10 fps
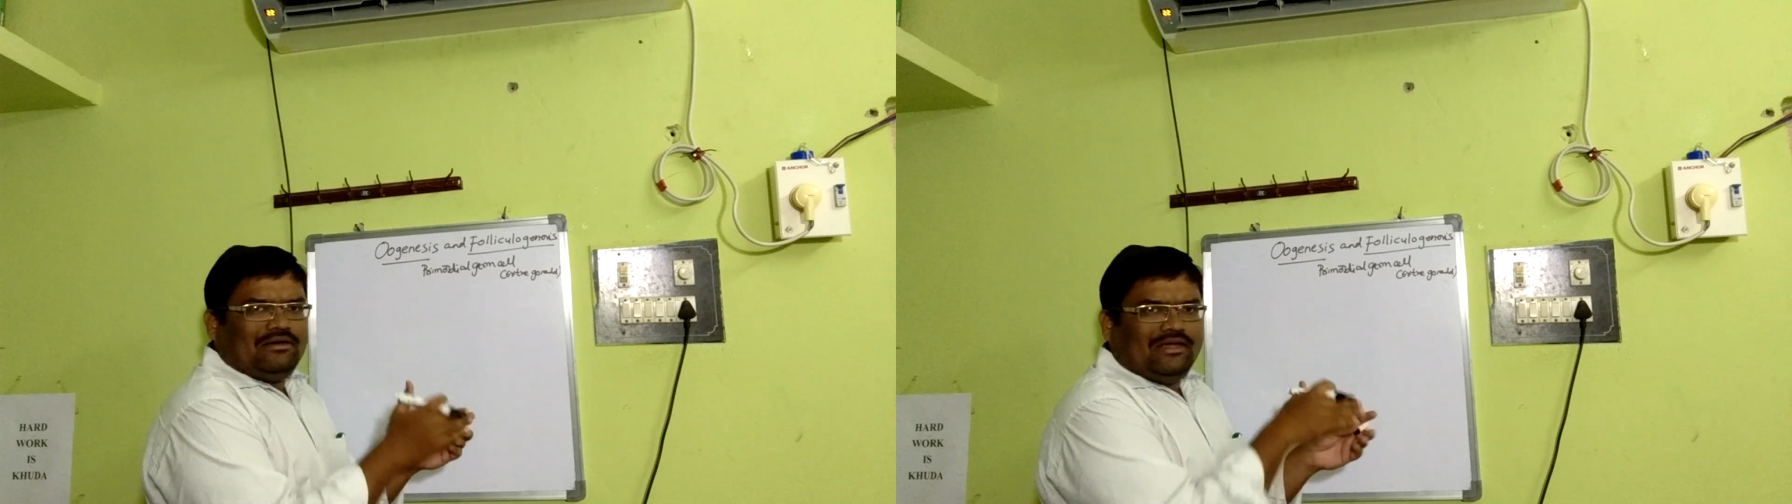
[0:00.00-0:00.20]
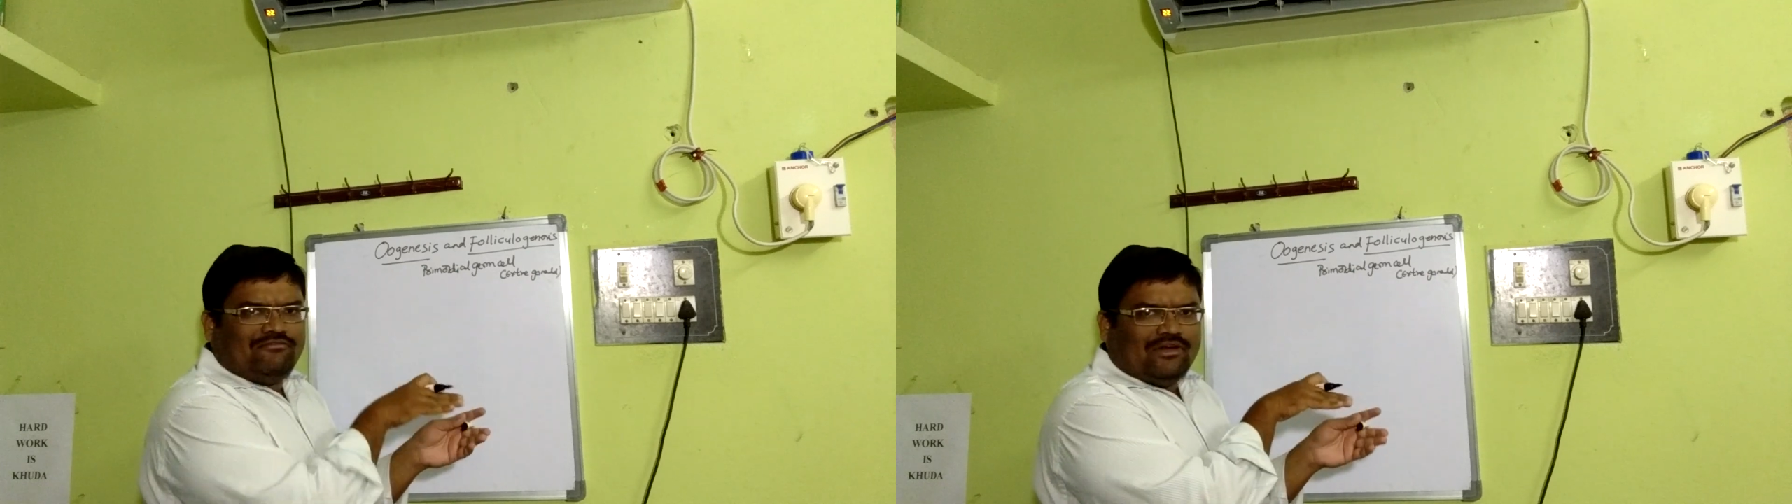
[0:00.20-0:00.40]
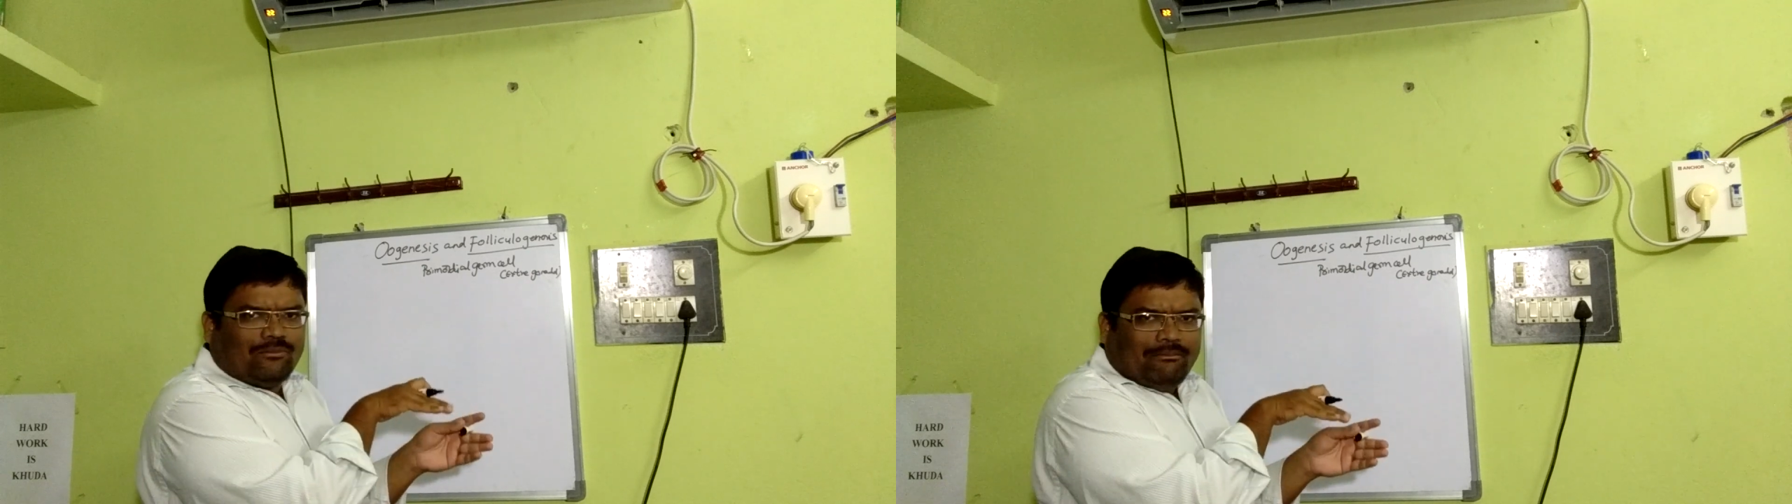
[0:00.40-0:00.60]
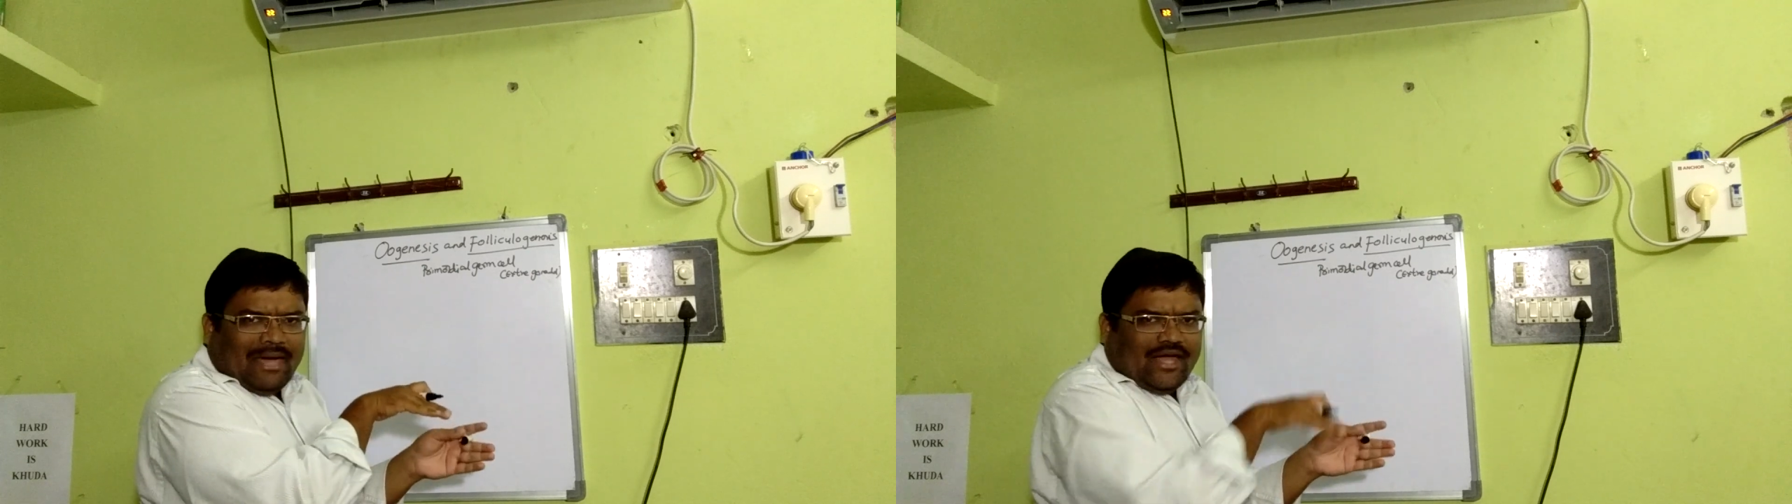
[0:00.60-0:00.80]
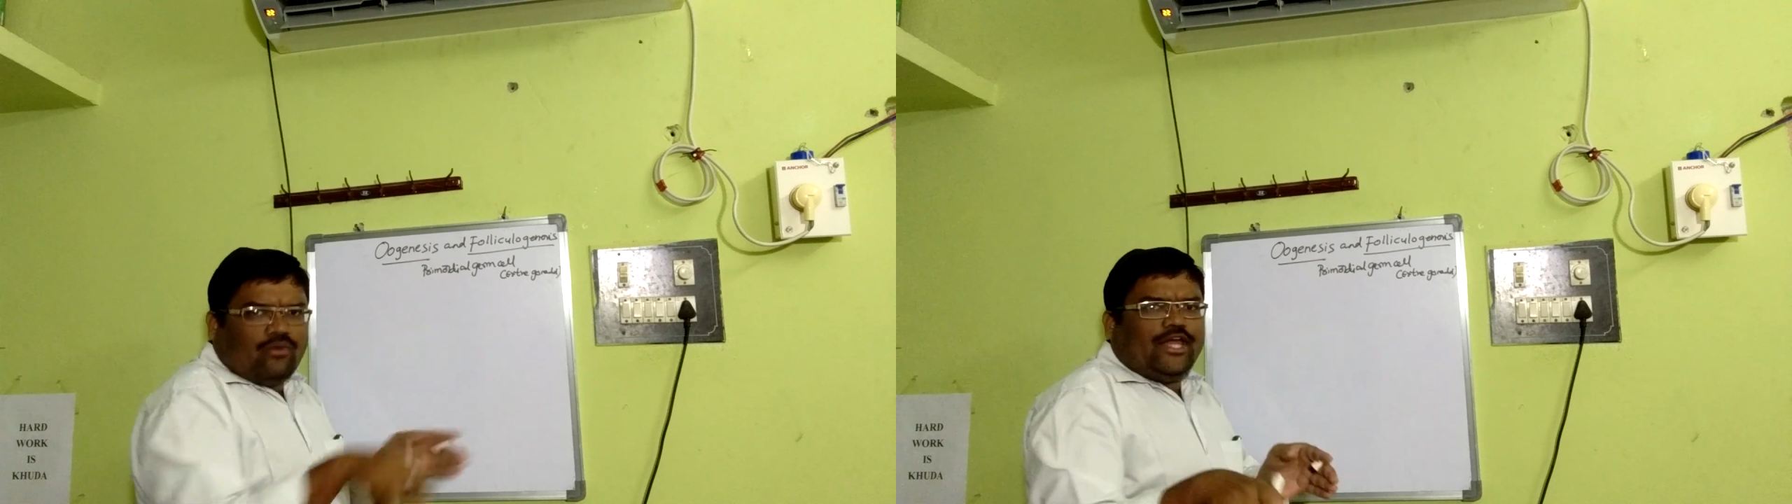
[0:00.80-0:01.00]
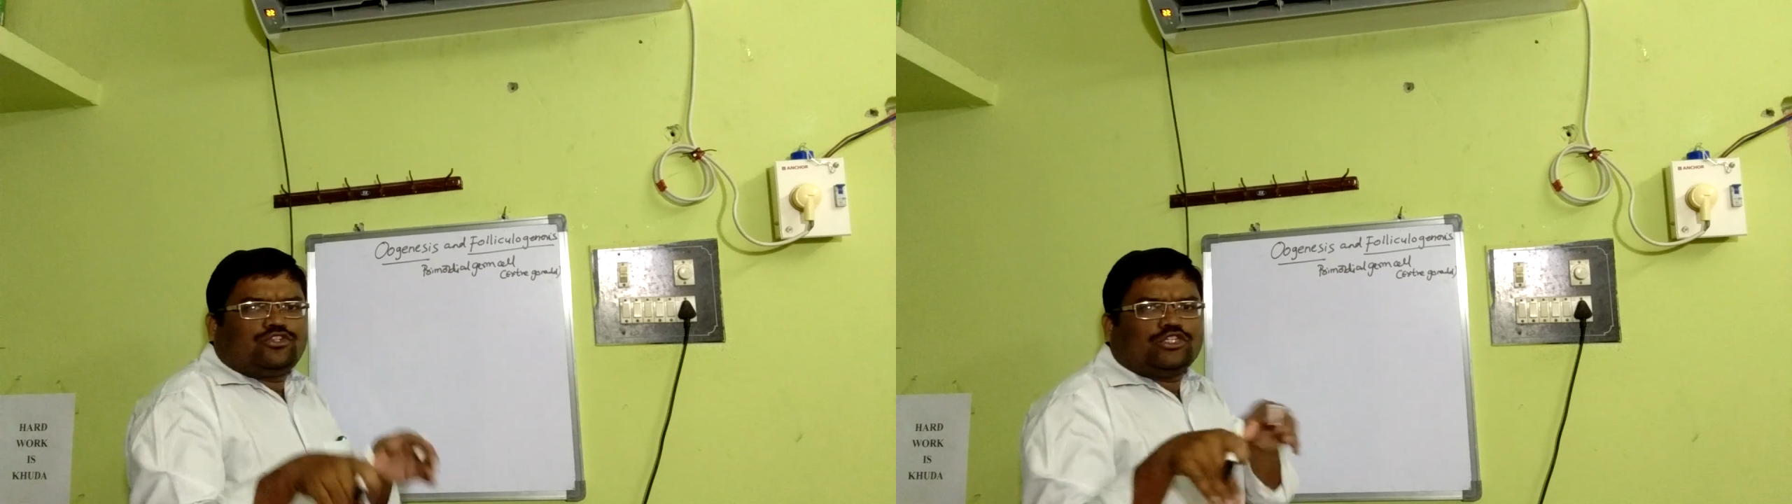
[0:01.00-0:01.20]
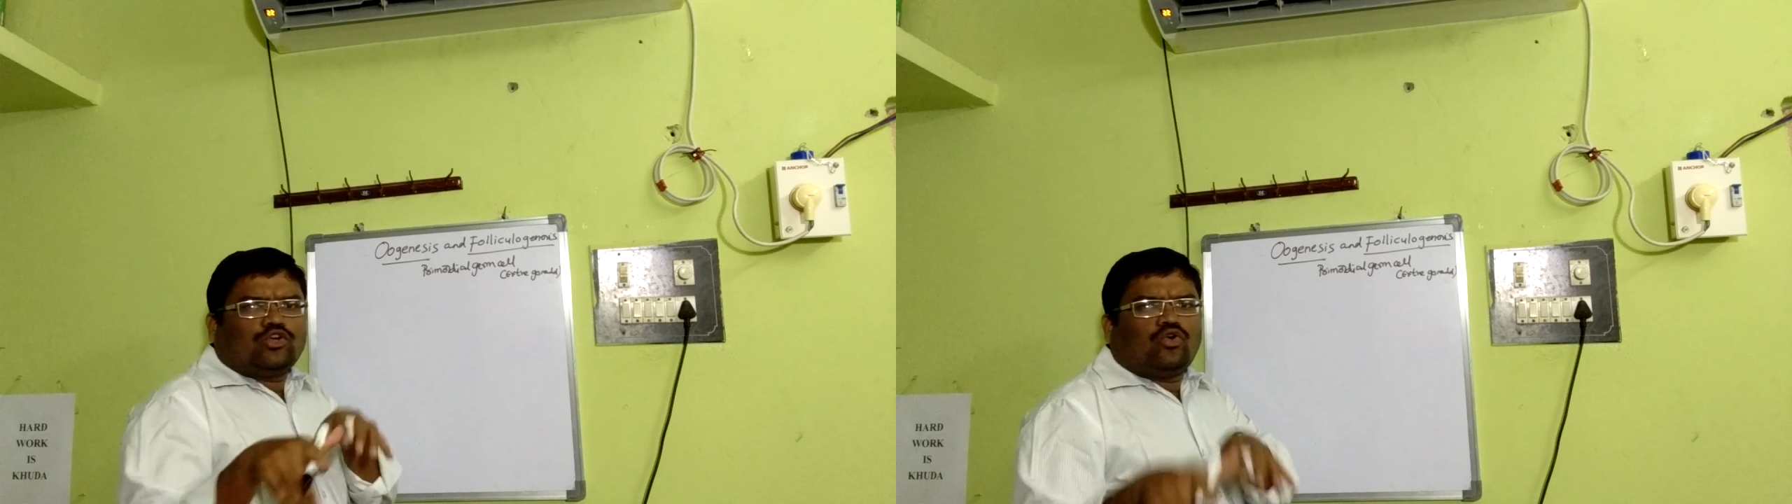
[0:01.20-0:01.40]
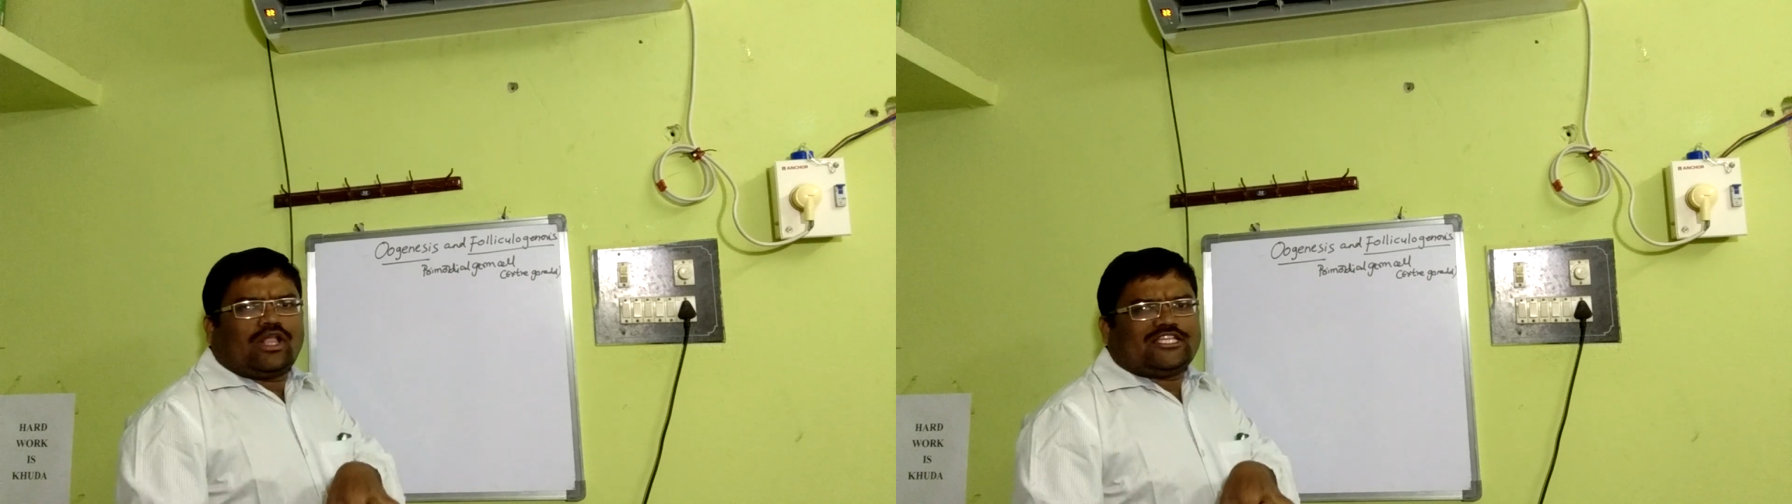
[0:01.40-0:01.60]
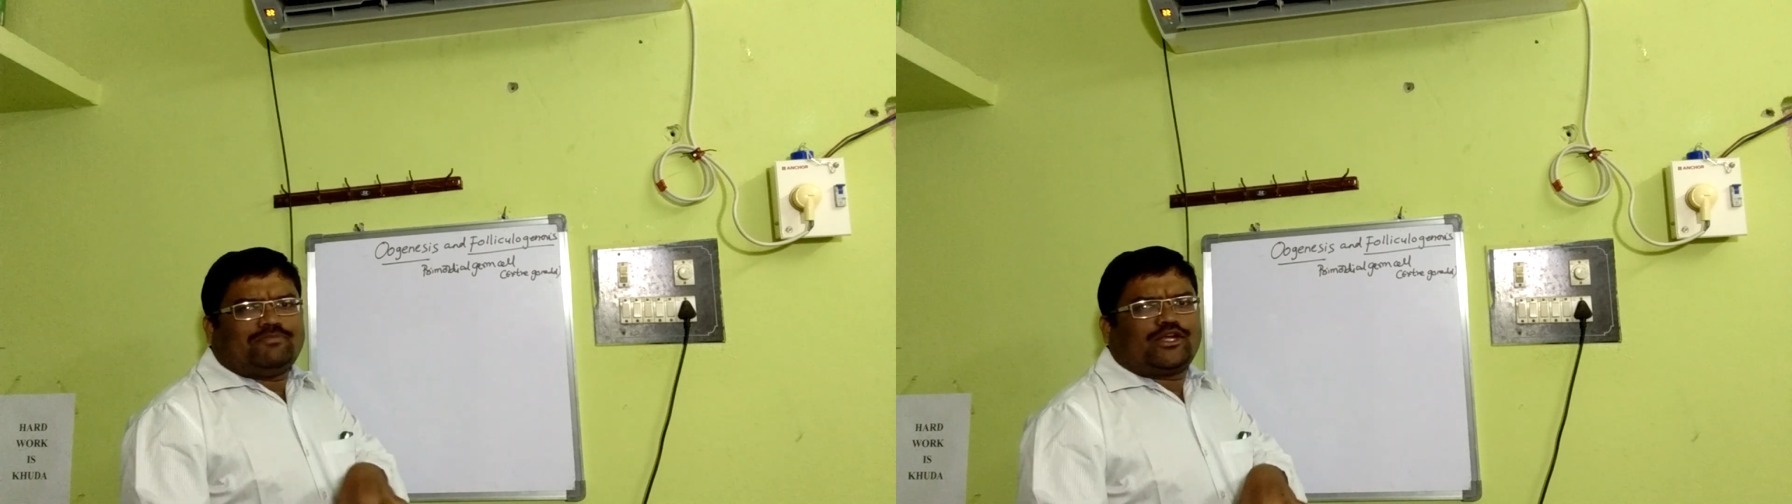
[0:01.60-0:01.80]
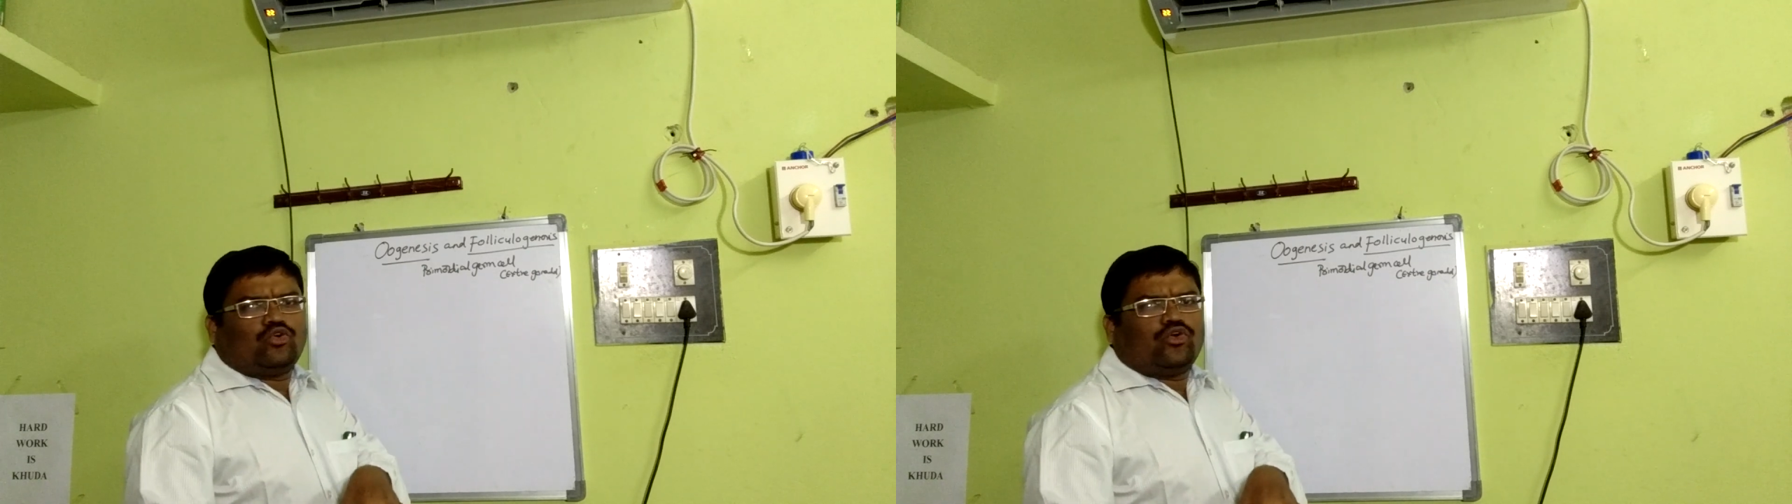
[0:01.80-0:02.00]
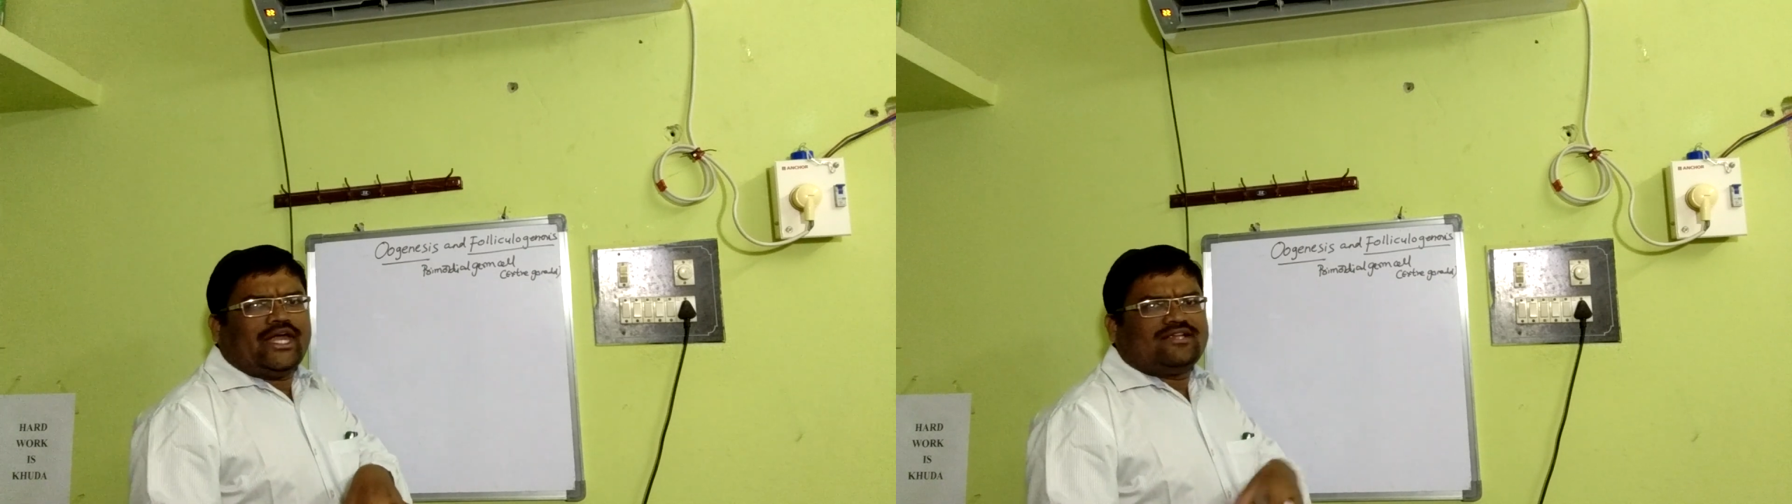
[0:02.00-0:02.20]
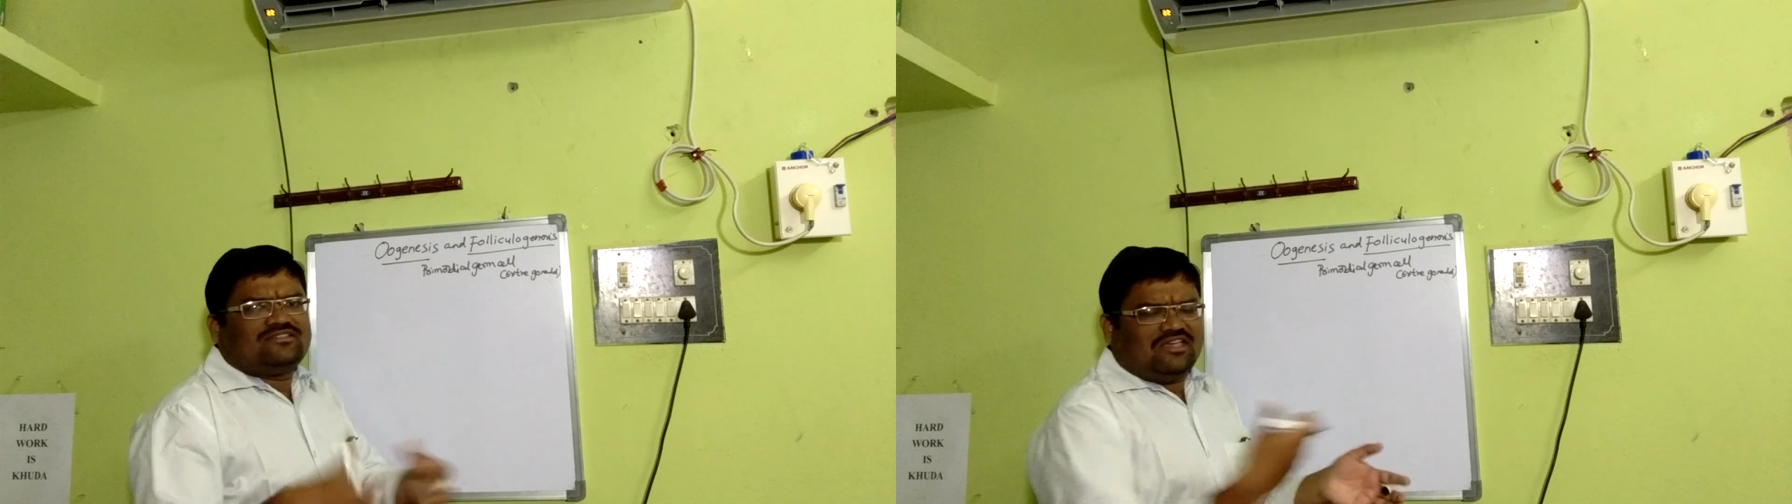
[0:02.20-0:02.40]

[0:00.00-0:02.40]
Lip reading: it will migrate to the respective gonads.